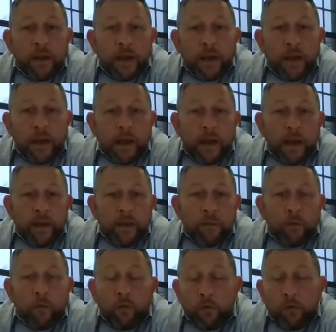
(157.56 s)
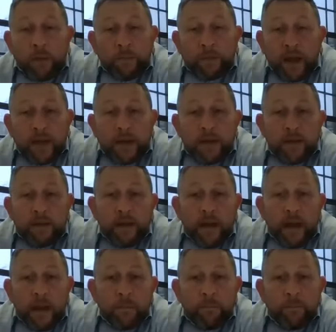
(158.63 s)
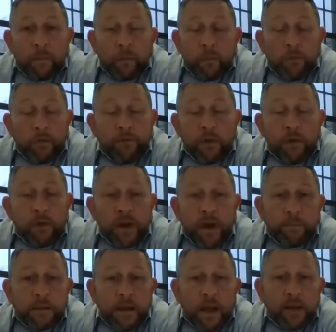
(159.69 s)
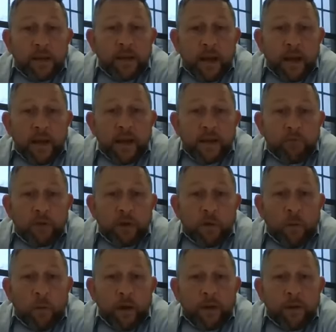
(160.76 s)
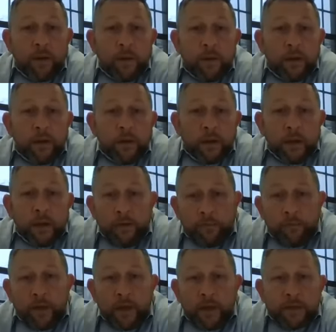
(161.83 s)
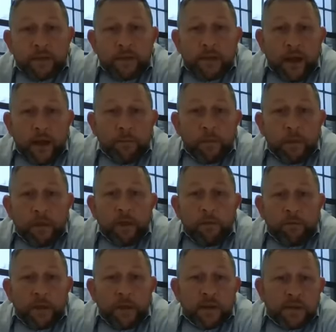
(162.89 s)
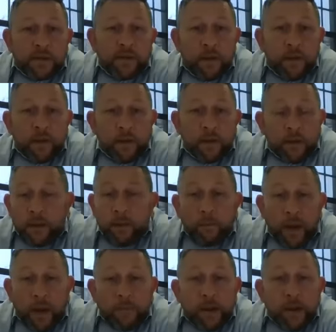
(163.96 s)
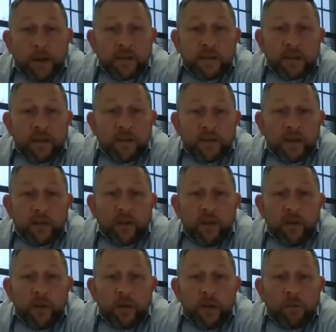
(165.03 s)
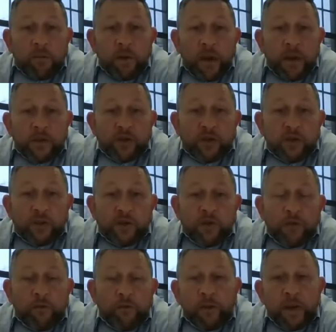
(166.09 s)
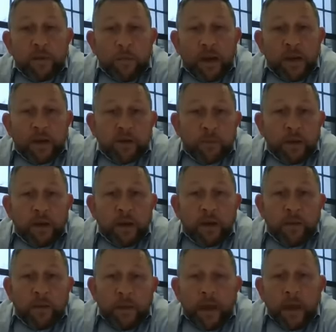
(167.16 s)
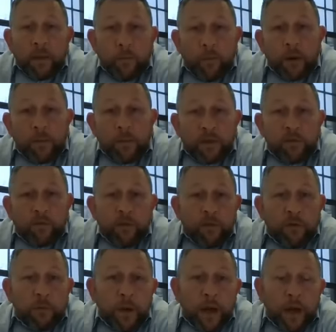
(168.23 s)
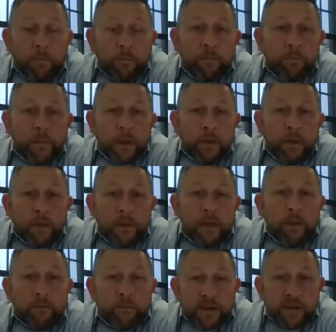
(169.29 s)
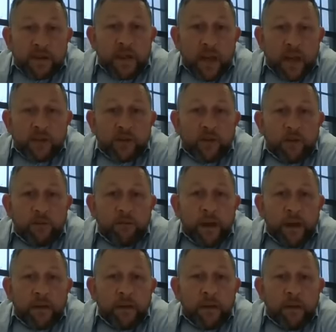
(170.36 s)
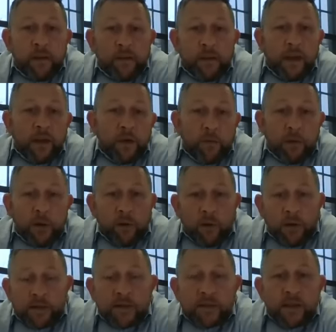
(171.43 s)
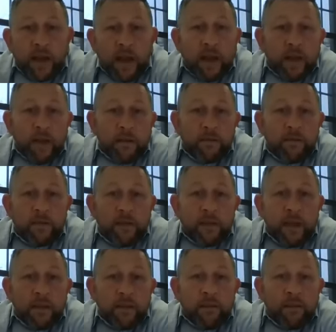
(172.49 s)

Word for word: uh, or, or, updated um, or reviewed and updated as required if that's um, if things maybe an incident's occurred in relation to fleet management and it might be through um, the investigation of that that you realize uh, that